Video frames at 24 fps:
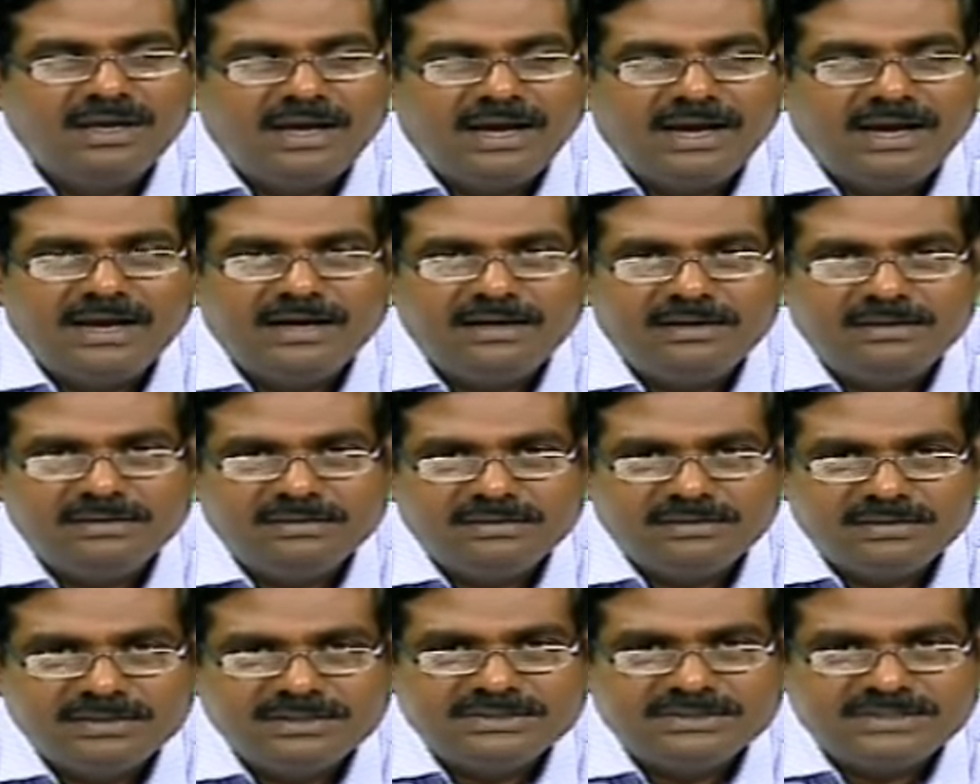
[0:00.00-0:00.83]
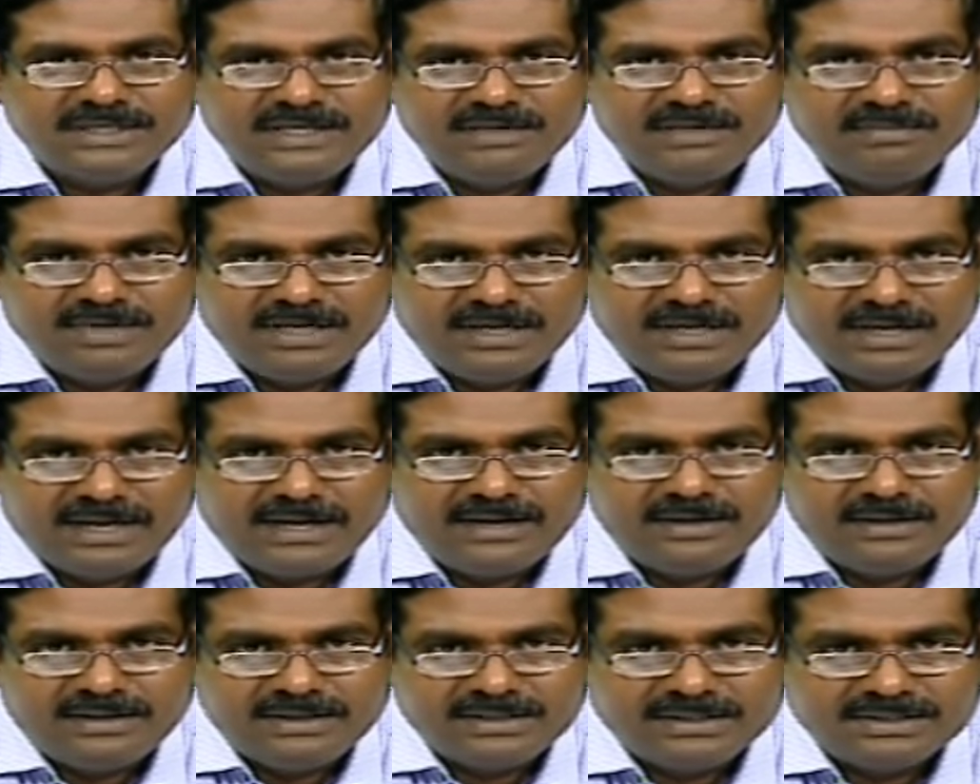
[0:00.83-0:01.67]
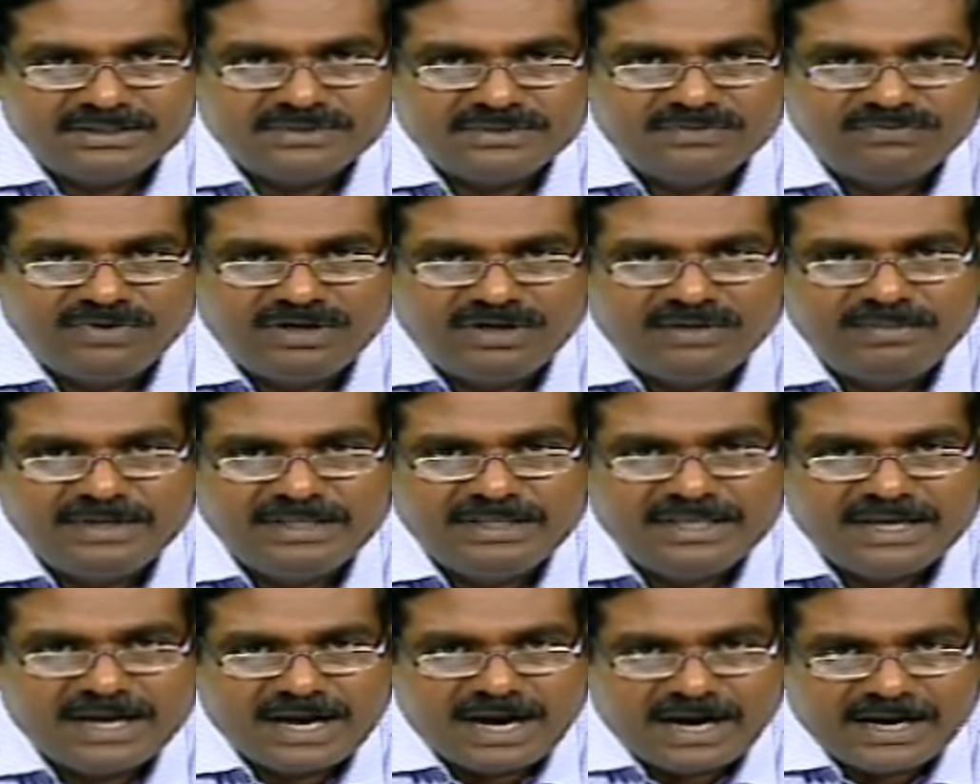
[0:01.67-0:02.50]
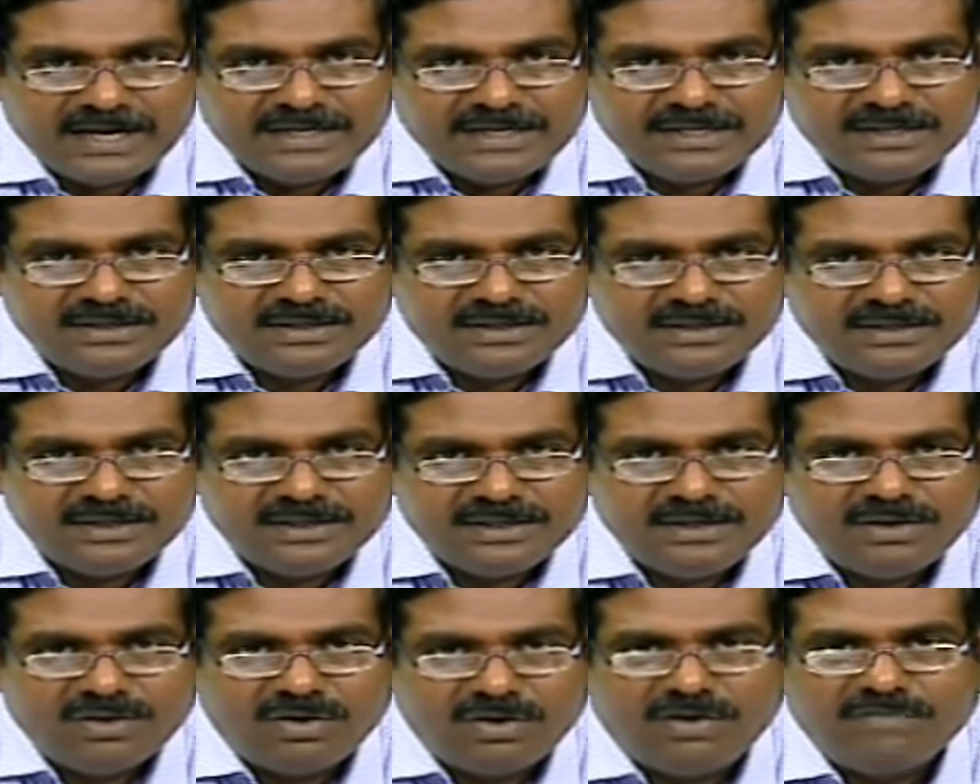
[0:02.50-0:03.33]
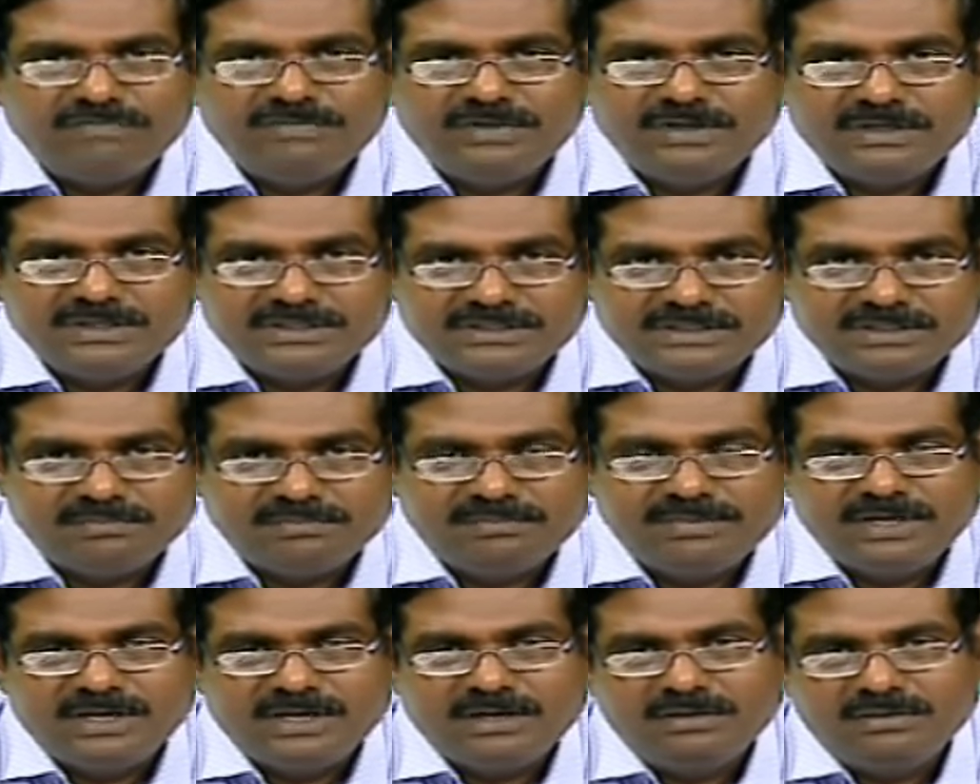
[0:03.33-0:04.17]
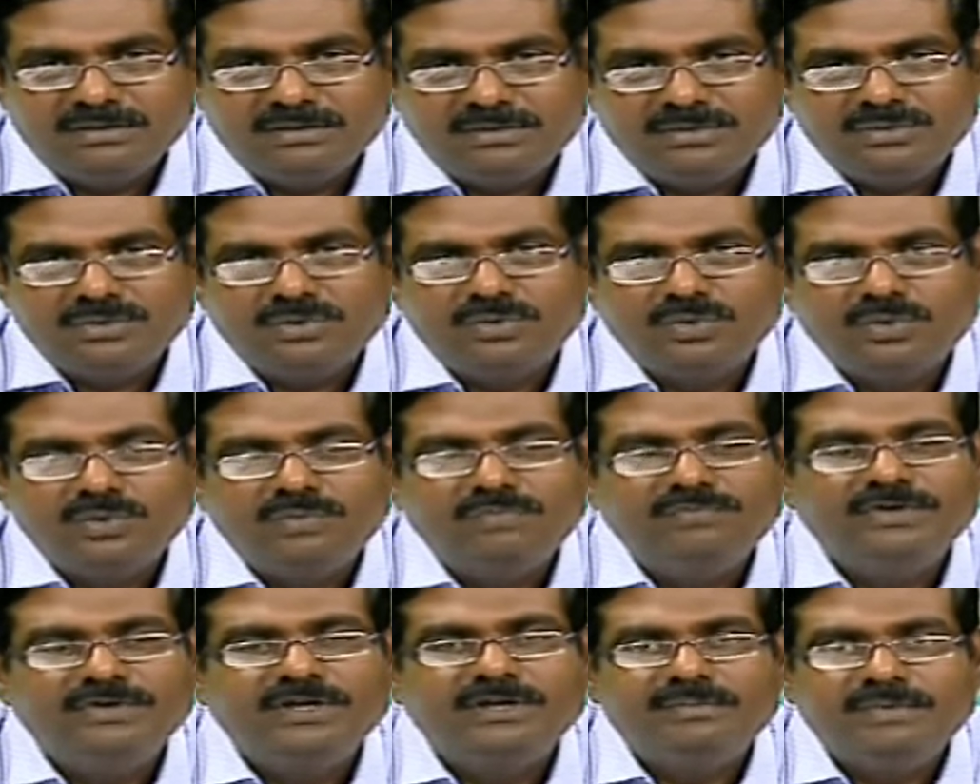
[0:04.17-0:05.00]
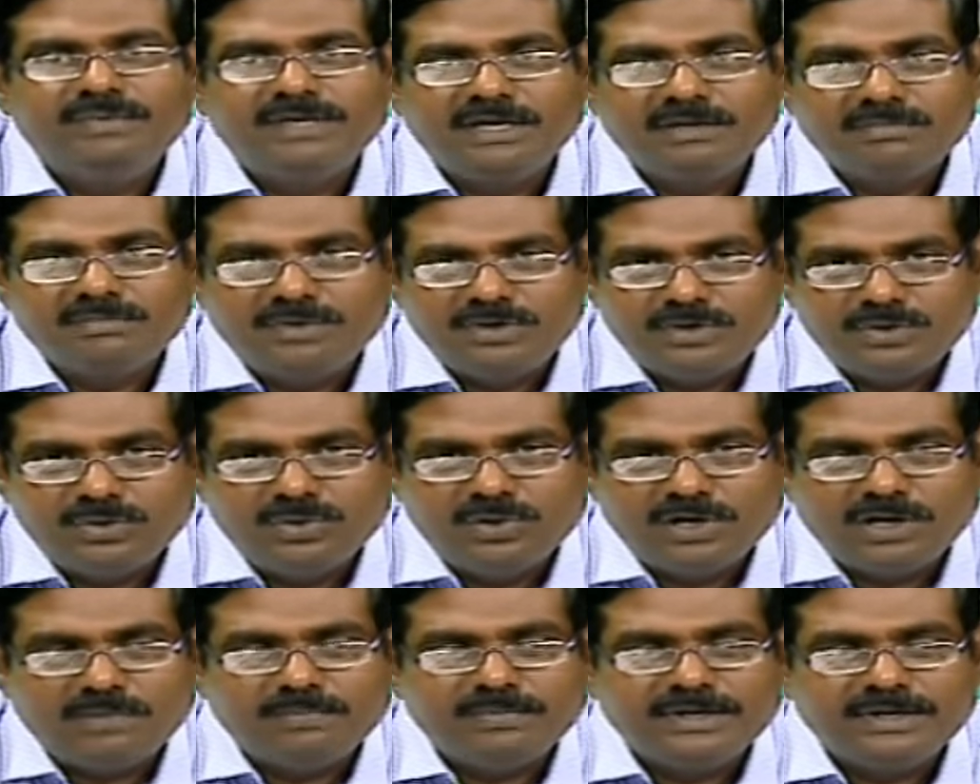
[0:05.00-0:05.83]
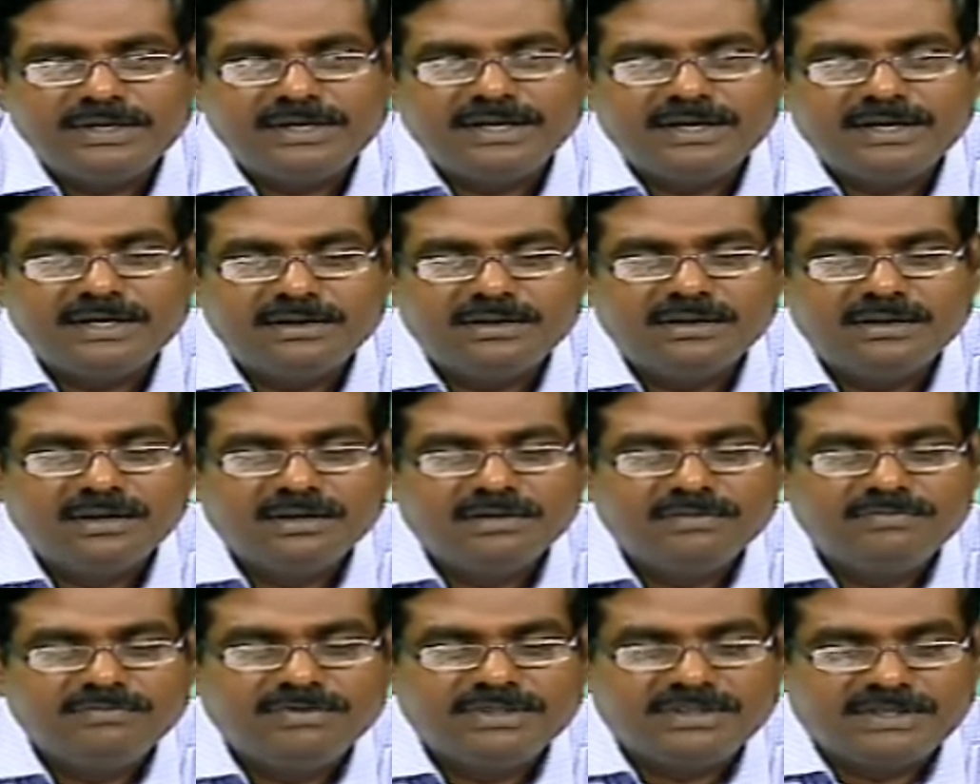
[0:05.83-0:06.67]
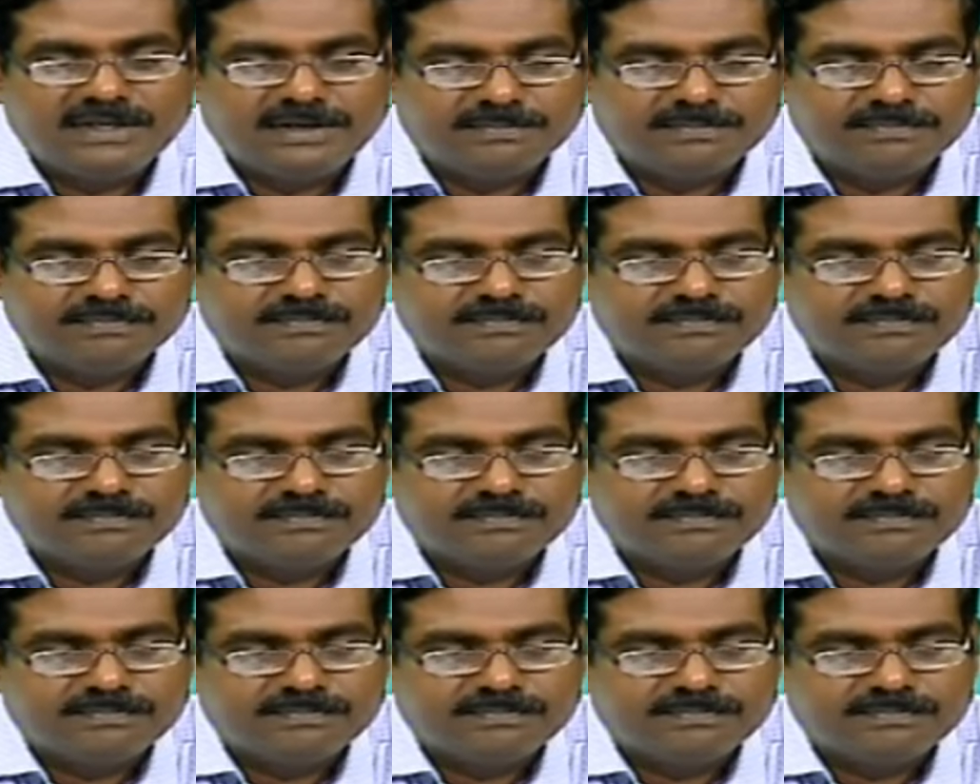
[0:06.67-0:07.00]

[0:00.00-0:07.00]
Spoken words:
and this email address will be the identity of the recipient to whom we will be able to communicate with him.